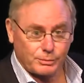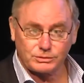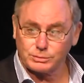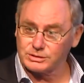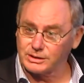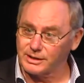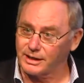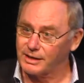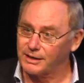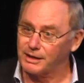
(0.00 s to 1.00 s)
which was
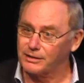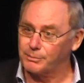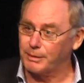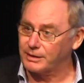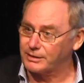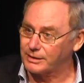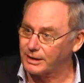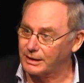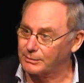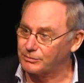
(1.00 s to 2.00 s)
another part of the
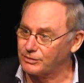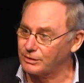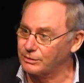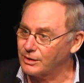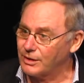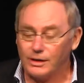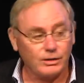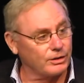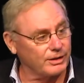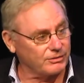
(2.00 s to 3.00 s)
game. So,
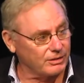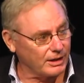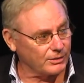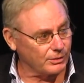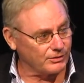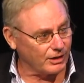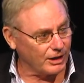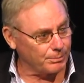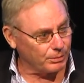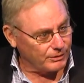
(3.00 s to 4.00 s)
that's another
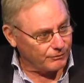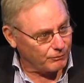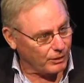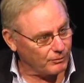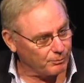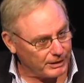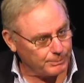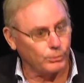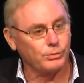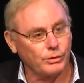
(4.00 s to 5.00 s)
example of
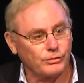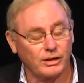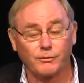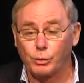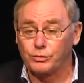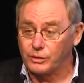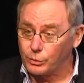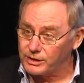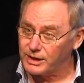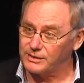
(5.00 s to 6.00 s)
people using, of course, they
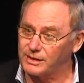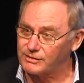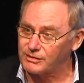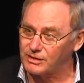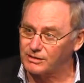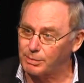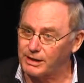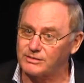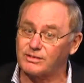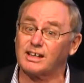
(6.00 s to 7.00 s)
already had the existing
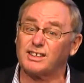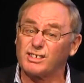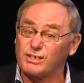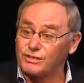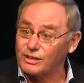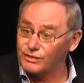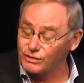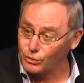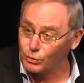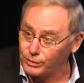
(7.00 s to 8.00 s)
base, they had the existing
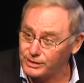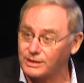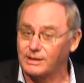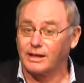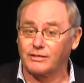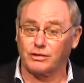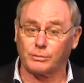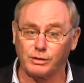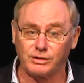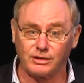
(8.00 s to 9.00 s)
story that last
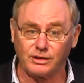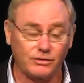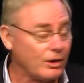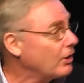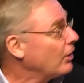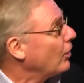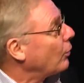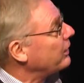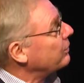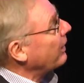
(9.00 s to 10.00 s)
time we did this,
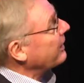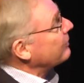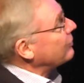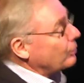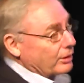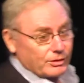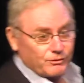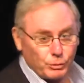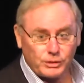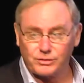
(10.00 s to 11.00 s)
we raised
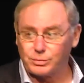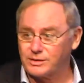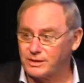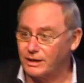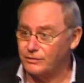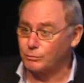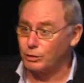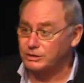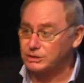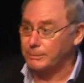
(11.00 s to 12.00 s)
$243,000,
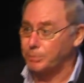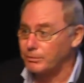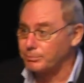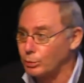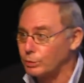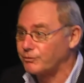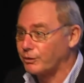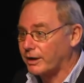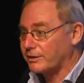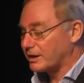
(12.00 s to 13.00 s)
want to jump on board
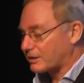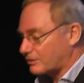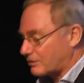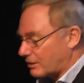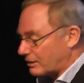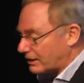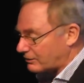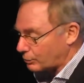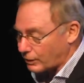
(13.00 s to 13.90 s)
for our next